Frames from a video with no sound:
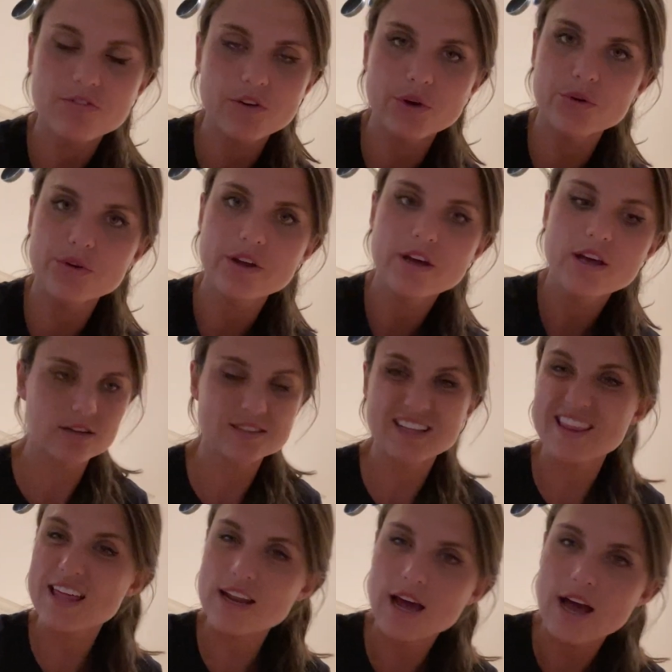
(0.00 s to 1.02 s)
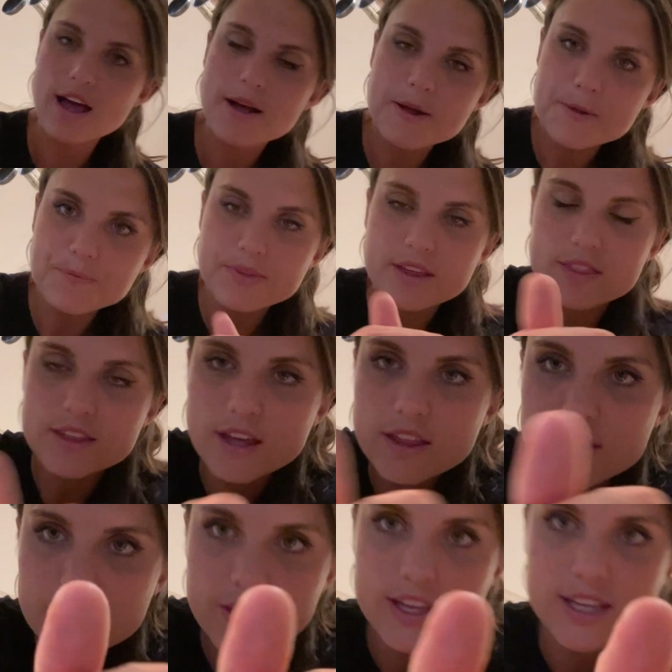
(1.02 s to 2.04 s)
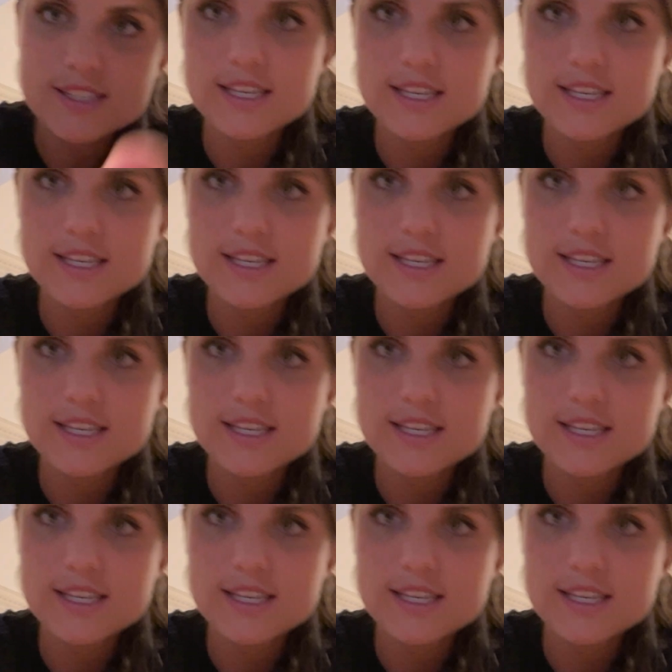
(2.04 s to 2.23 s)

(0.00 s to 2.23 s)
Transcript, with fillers: food. And then the other thing is